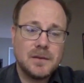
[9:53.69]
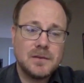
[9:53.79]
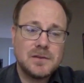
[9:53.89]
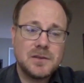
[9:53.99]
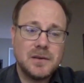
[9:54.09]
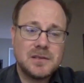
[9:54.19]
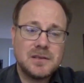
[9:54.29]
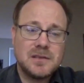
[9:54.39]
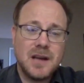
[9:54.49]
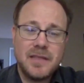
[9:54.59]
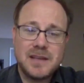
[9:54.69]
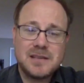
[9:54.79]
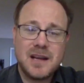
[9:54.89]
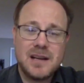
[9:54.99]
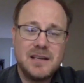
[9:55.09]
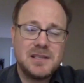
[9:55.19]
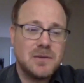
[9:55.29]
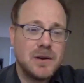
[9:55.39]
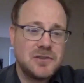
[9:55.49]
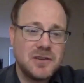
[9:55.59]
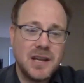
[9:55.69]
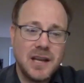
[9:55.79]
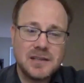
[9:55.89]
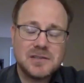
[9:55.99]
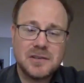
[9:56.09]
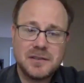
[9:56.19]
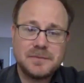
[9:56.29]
So that's not an easy question to answer.